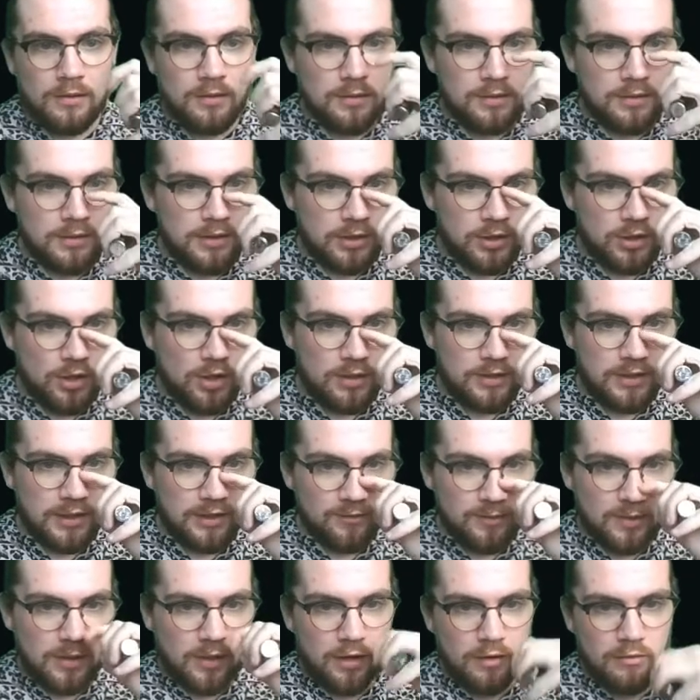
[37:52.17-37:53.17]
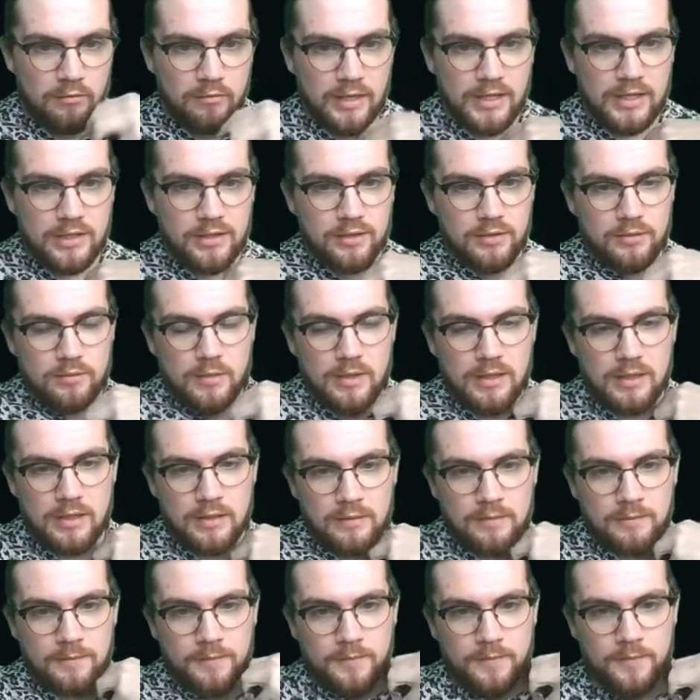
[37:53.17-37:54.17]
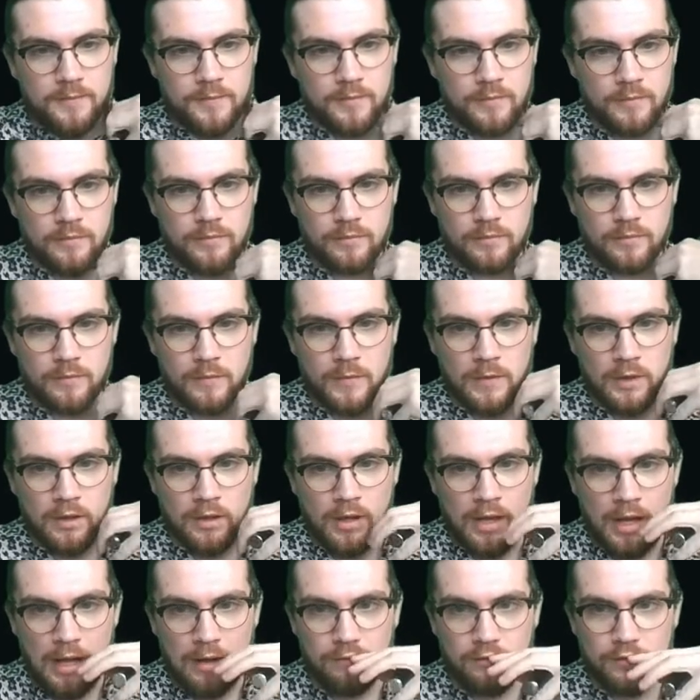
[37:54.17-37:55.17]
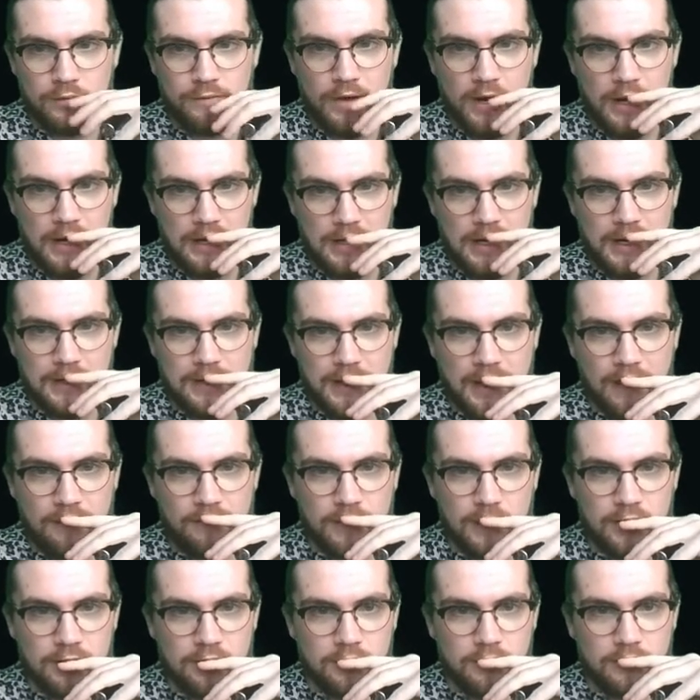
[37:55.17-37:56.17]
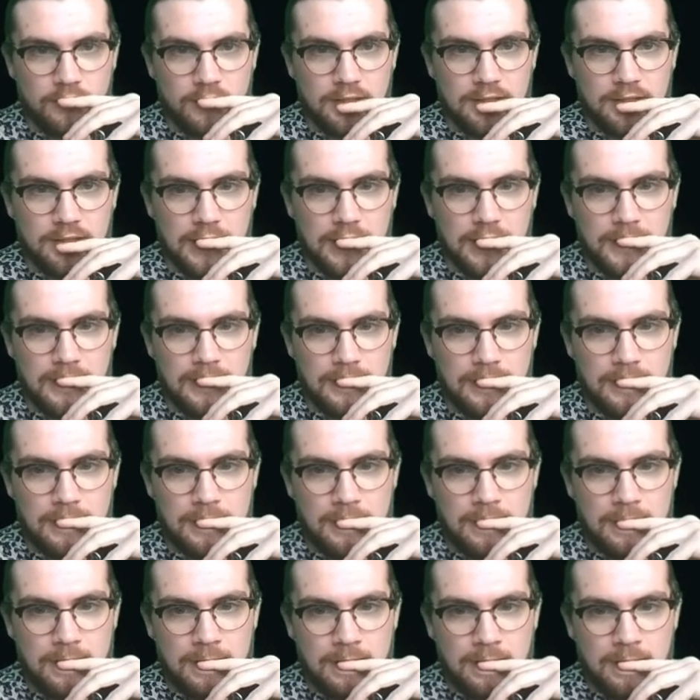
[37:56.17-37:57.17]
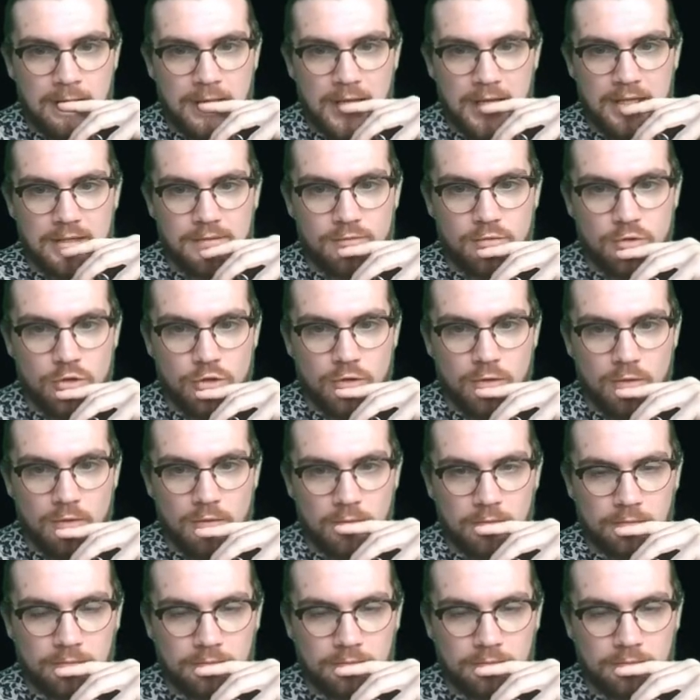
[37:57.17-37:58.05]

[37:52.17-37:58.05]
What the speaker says: See, the shocks give me a lot of reach as well. I was very glad to have that turn to slag. That's for sure.